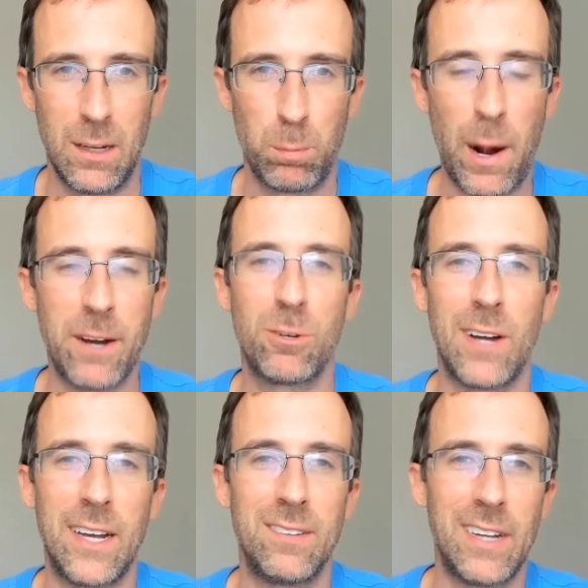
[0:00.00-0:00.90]

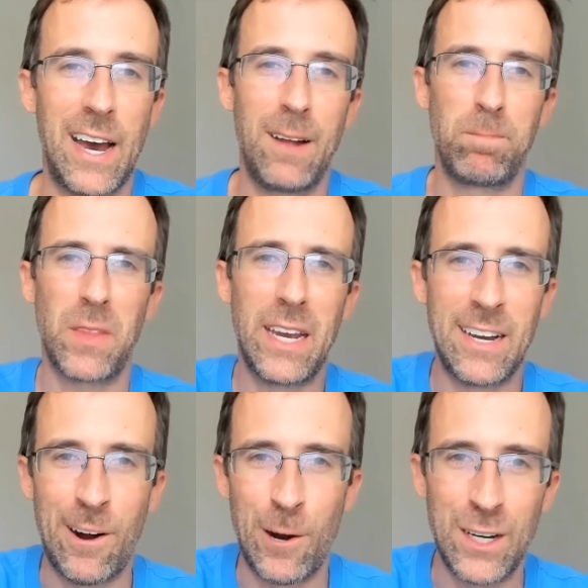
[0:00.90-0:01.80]
Prioritize that,
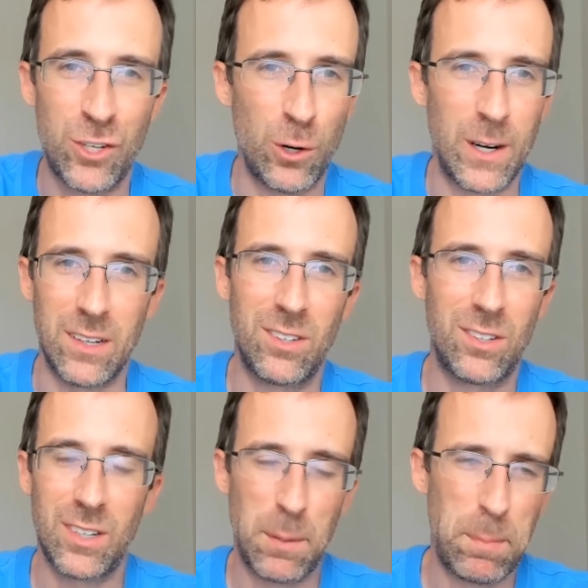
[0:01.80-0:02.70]
and our
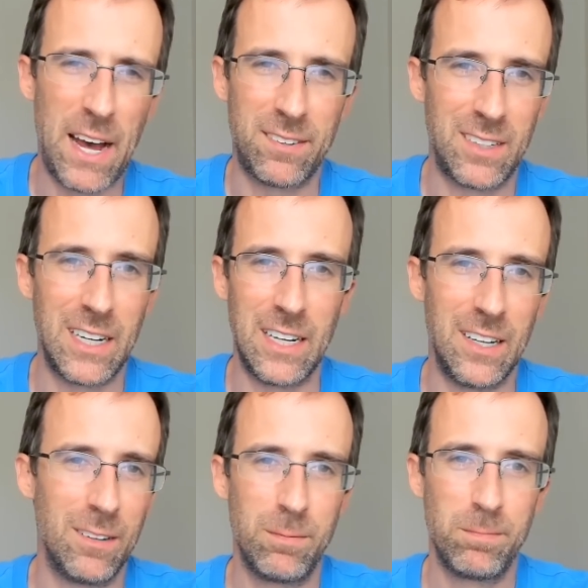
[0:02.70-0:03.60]
endurance
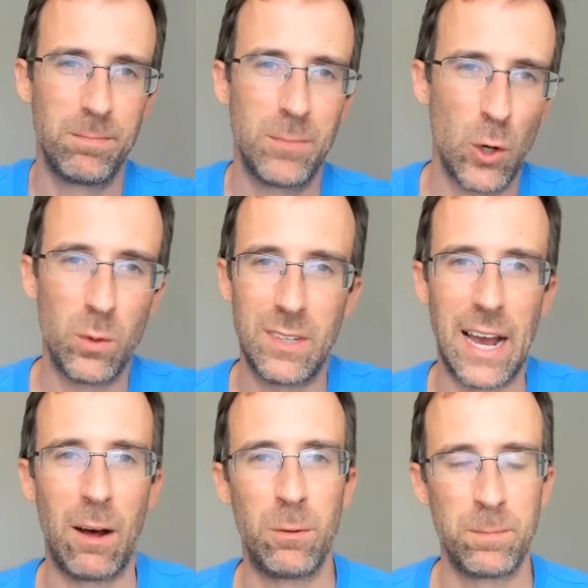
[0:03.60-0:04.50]
capacity goes
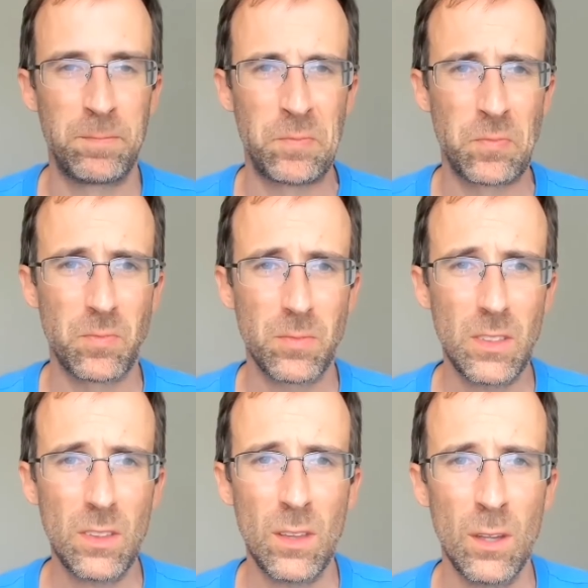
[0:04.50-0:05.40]
down.
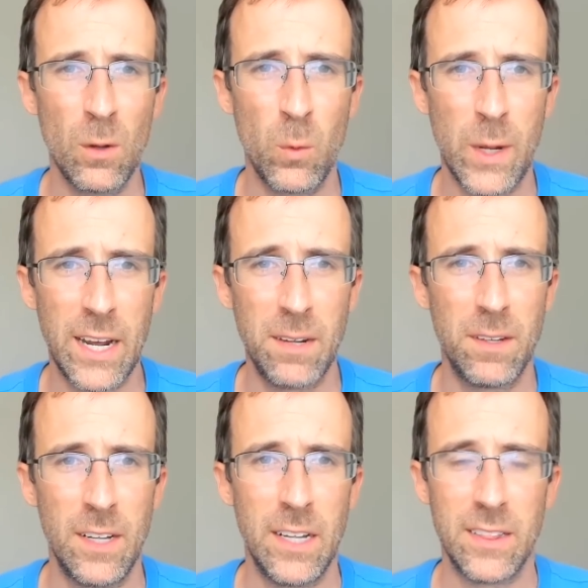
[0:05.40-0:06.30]
Okay,
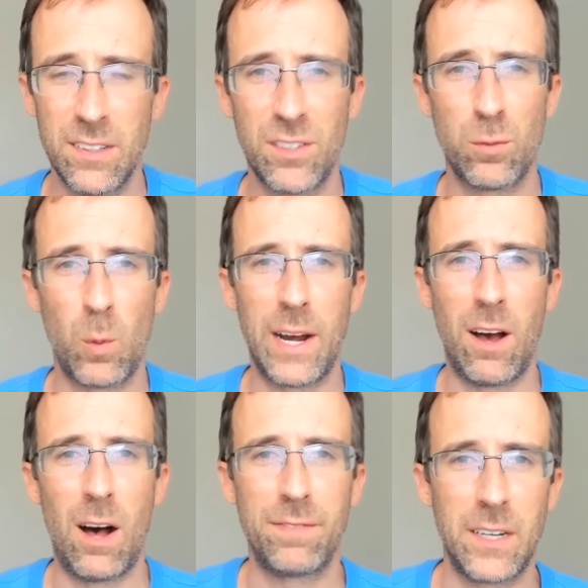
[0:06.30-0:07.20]
this is why
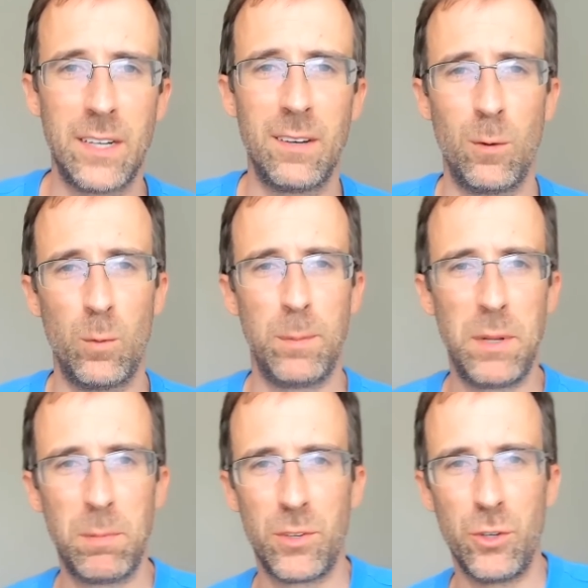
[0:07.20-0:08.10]
often when
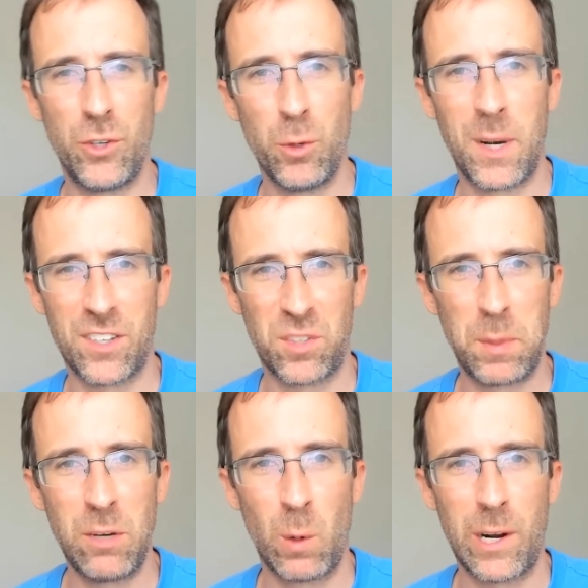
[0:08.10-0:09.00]
people do too much
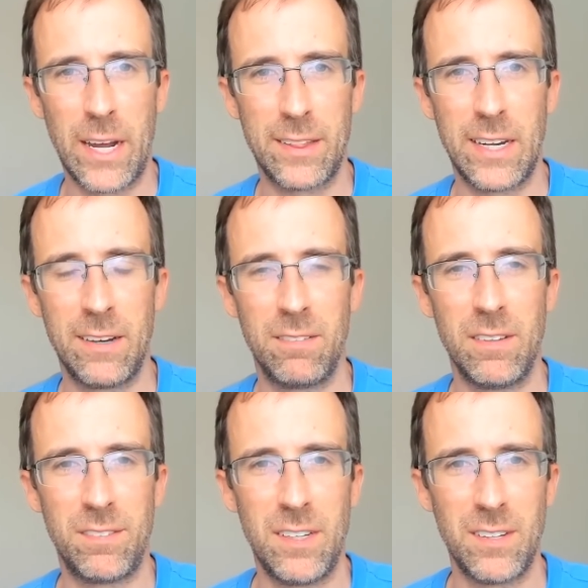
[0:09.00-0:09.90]
speed work at the end of the
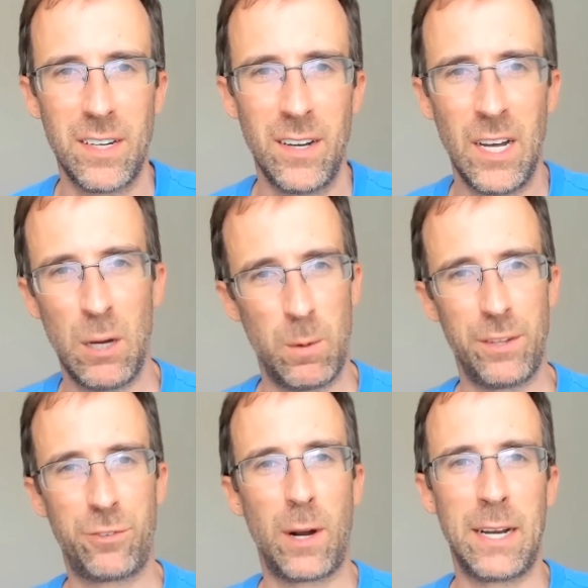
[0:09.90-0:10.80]
season, when
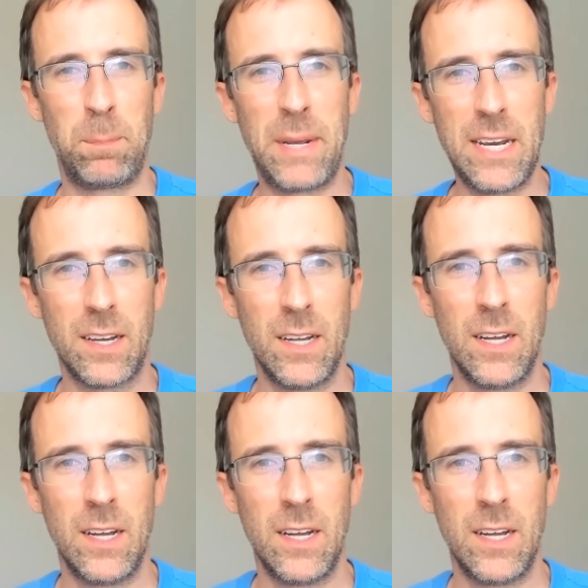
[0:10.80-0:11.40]
they're trying to peak,